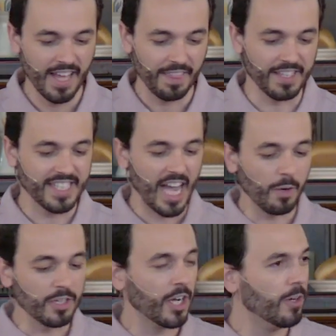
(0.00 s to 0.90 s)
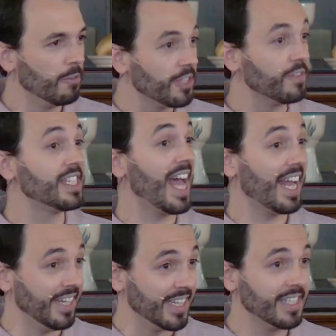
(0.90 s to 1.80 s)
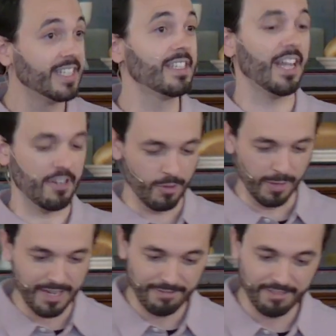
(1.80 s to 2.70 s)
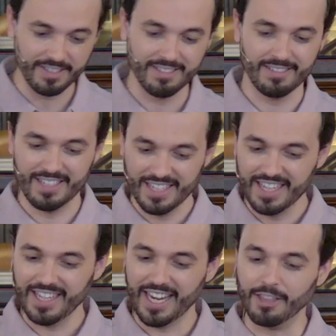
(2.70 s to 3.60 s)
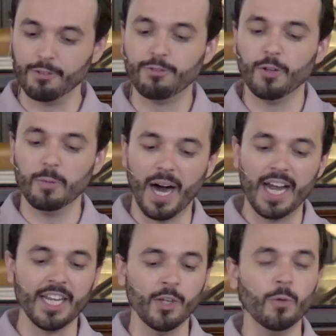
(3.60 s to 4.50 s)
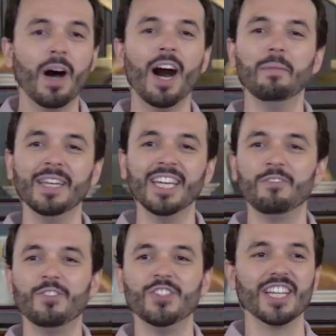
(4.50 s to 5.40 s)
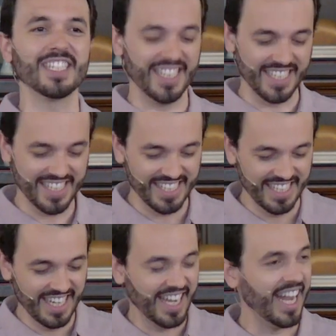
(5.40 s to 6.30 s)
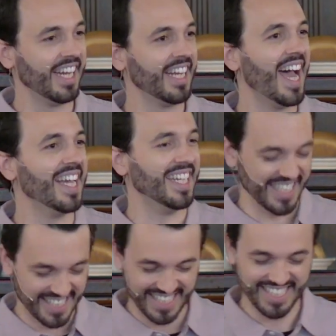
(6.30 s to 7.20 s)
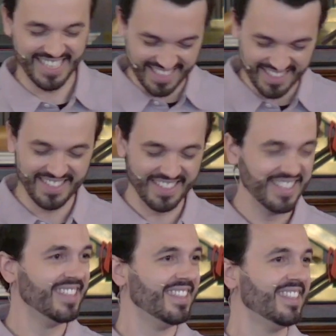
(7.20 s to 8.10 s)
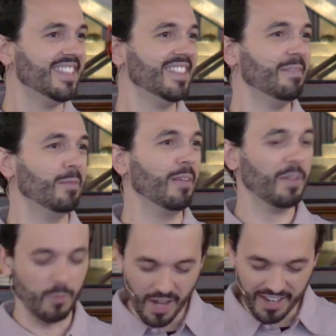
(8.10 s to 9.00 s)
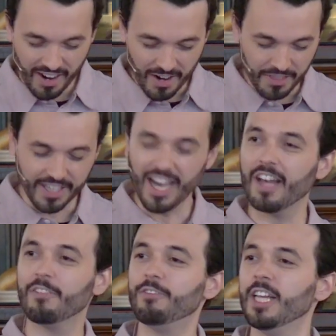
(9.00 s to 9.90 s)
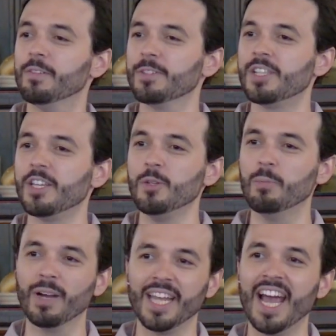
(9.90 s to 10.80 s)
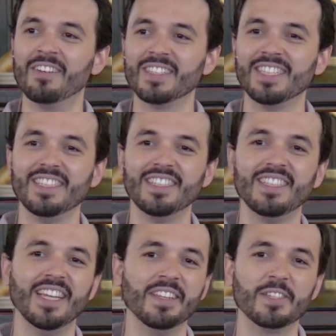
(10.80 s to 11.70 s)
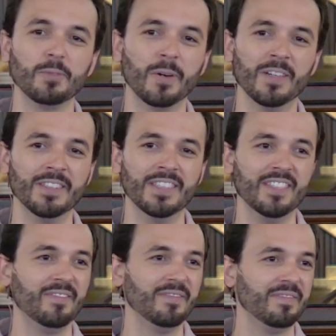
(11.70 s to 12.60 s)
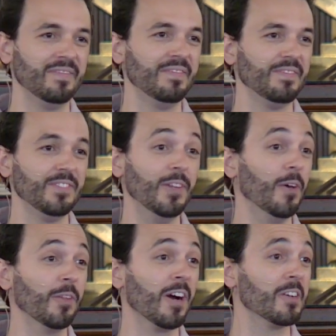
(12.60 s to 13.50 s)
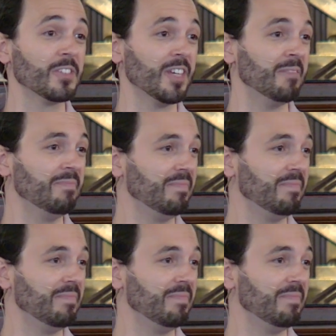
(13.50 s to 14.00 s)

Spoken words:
the sour tones of sadness and grief, and the full body umami of justice and kindness. Beloved, what are the God flavors that you bring out in this world? You know there are some.